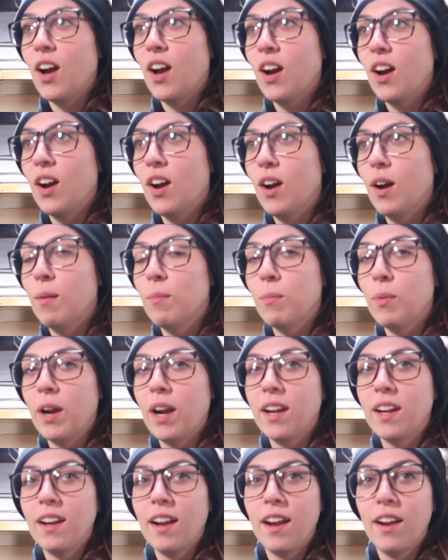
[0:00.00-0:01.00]

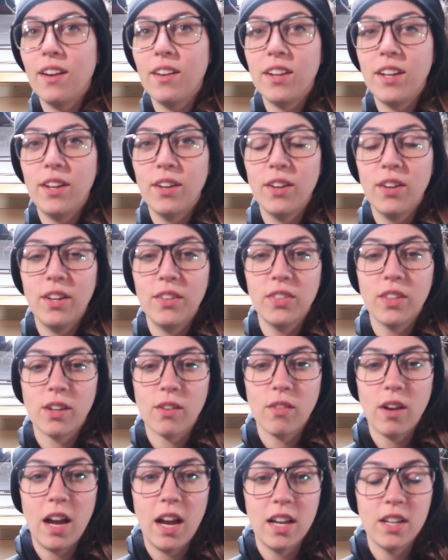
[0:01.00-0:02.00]
Brian and I are here in the
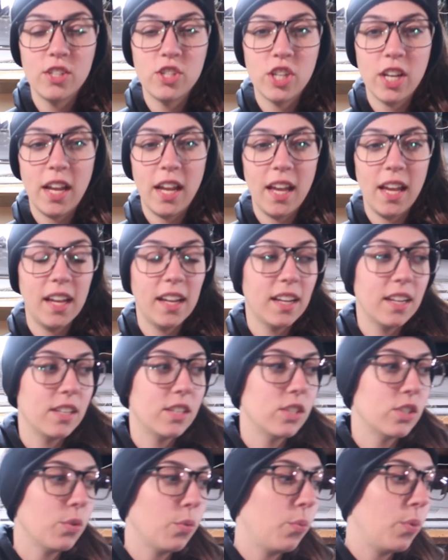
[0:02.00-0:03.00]
garage
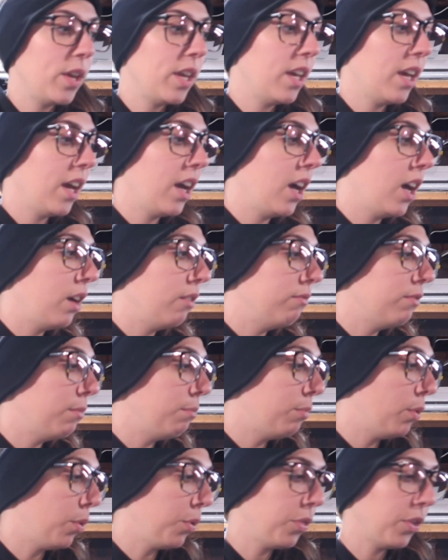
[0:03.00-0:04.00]
and we
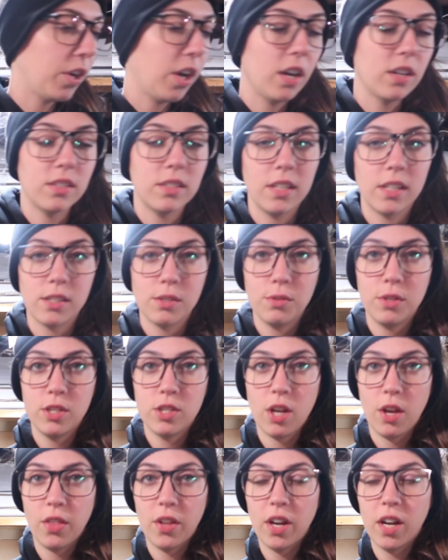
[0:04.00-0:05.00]
have both the cars next to
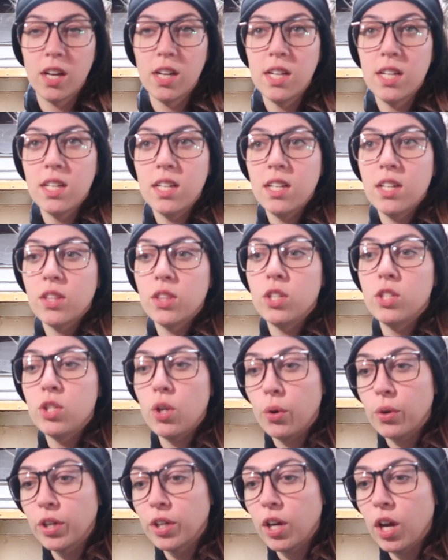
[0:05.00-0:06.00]
each other. The
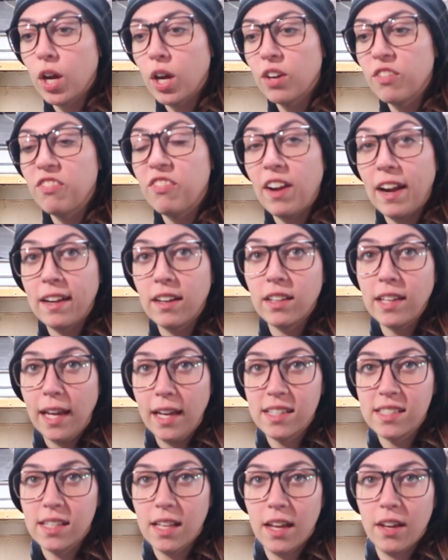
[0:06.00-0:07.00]
donor car finally
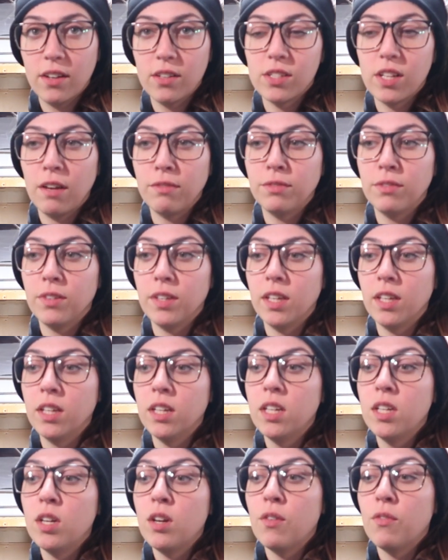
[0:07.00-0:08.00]
has the headers off of
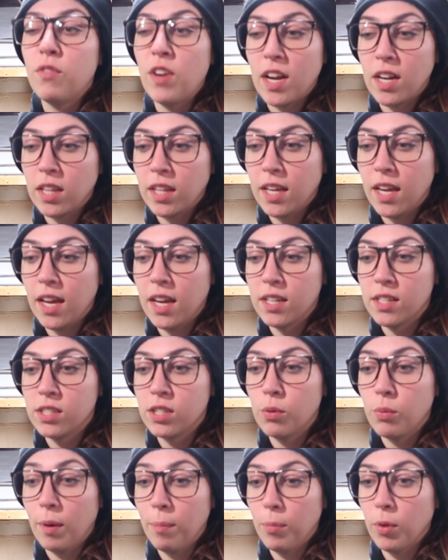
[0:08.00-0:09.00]
it, finally
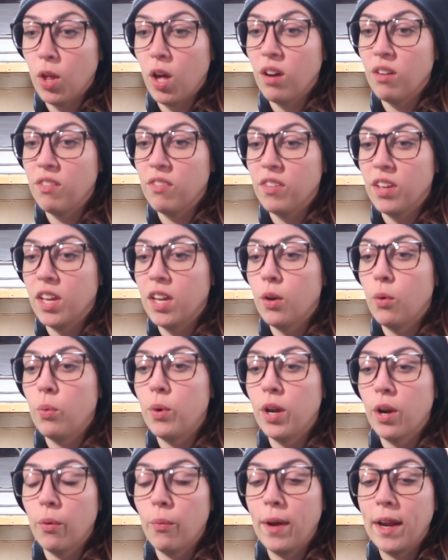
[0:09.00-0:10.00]
has the Whipple off of it.
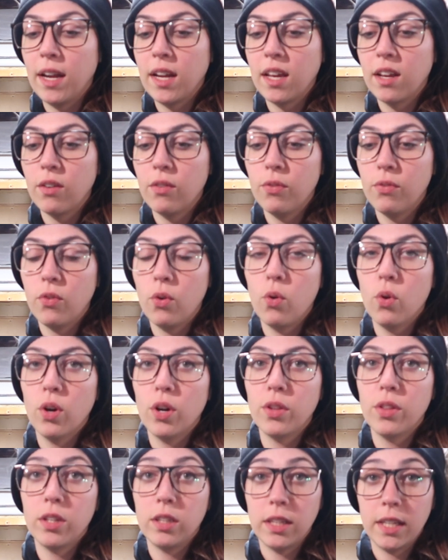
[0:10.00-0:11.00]
We are waiting
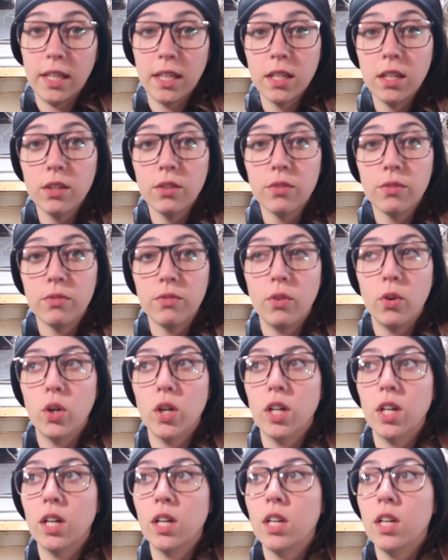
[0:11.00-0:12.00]
for the lid
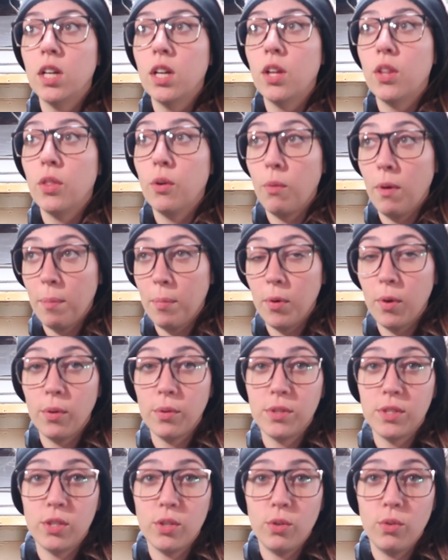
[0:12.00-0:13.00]
for the
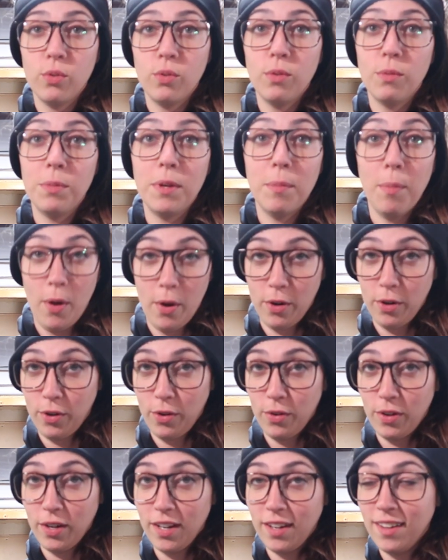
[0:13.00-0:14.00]
Whipple to be powder coated.